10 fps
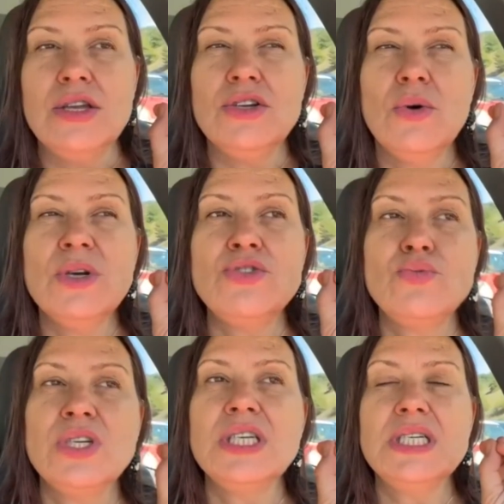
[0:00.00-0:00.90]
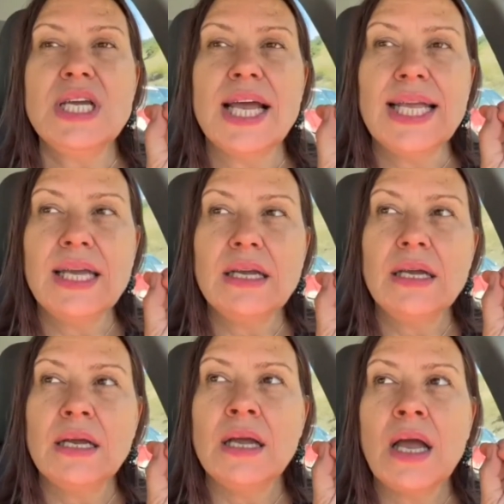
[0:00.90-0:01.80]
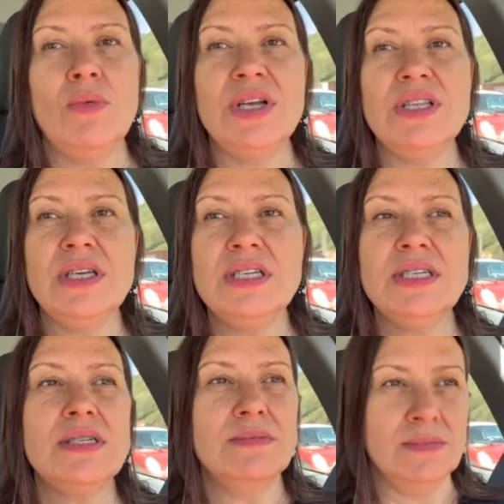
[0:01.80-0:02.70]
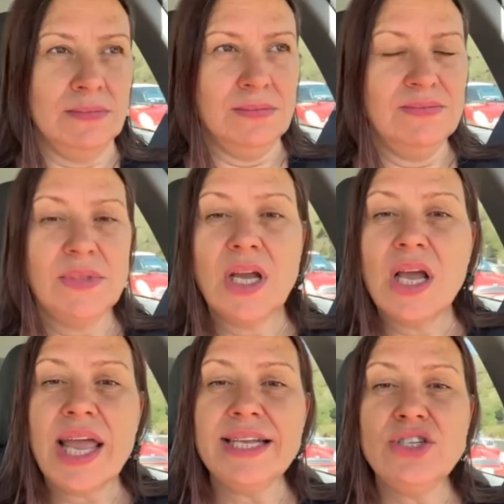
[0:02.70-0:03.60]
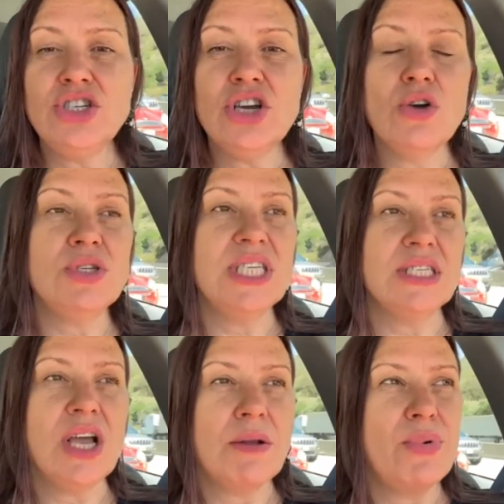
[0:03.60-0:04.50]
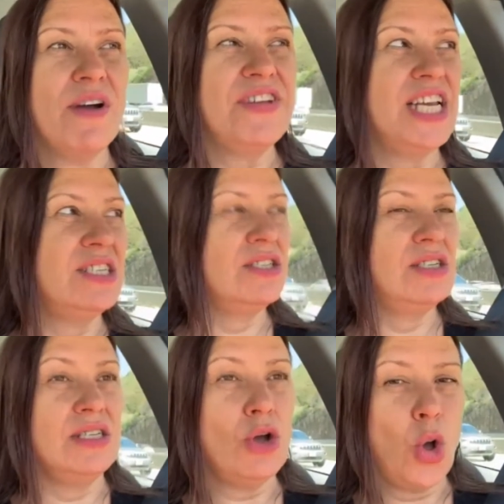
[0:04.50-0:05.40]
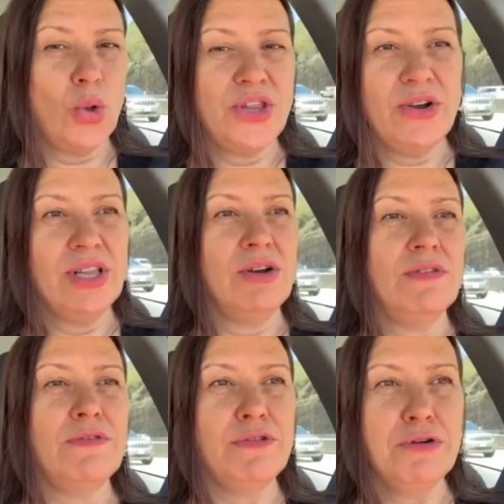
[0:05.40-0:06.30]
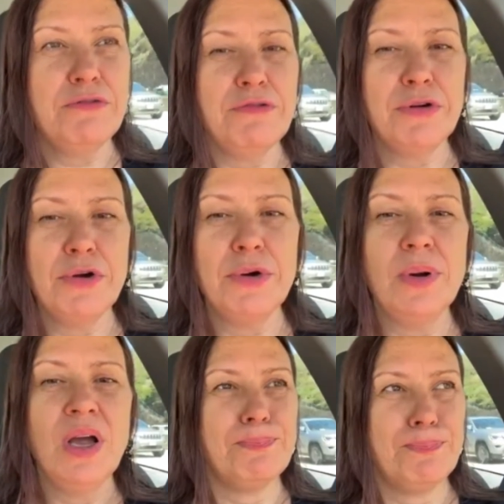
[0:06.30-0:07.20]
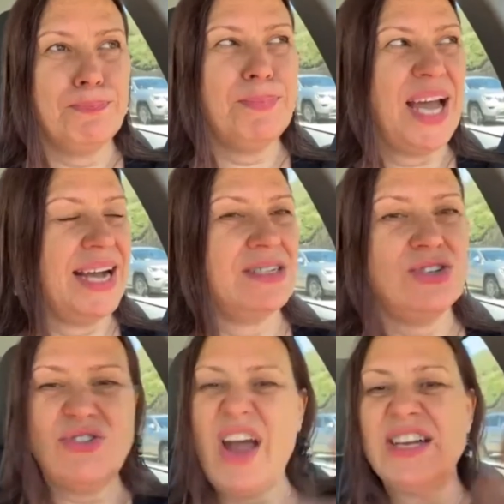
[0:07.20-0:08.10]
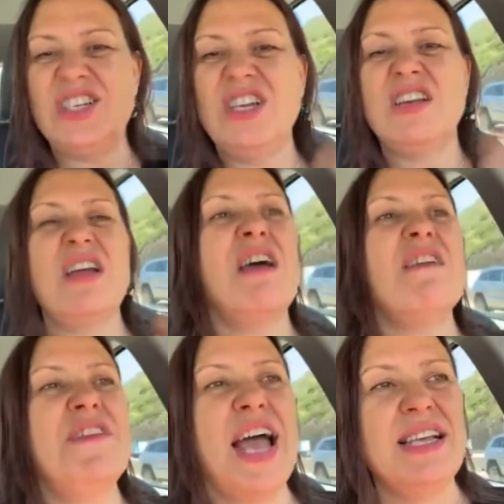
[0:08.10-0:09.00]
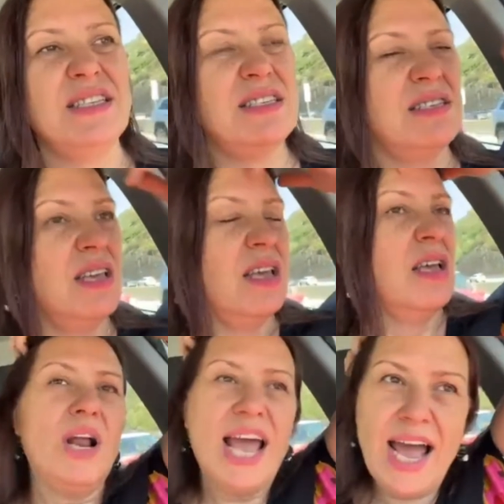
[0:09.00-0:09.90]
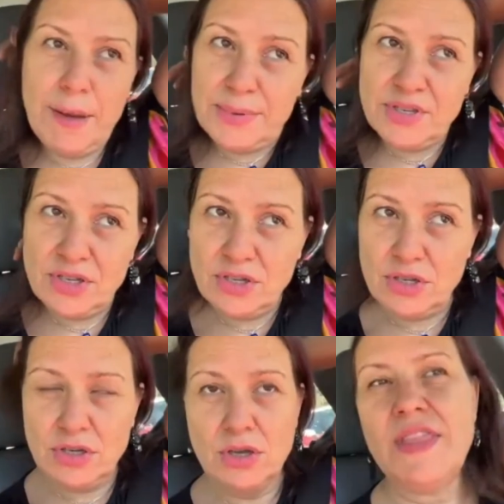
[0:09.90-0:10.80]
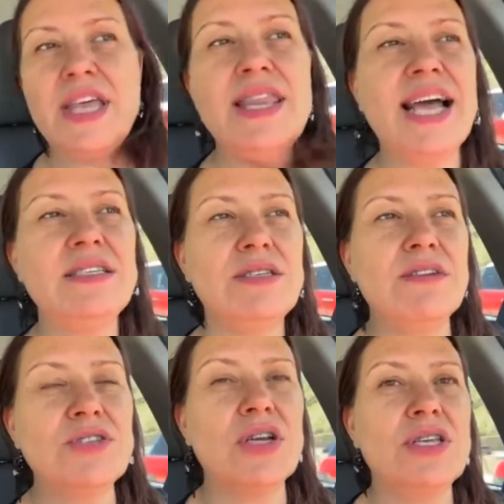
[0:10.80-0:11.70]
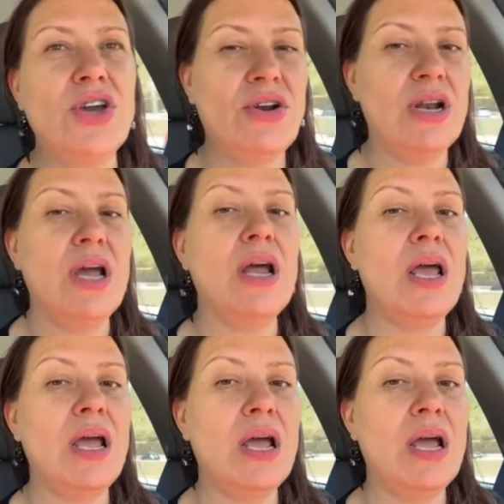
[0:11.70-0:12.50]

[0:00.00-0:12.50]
You know what's really telling? When these NGOs, these nonprofit agencies, hold their little frou-frou, back-scratching event, what happens is then that stuff's on the internet,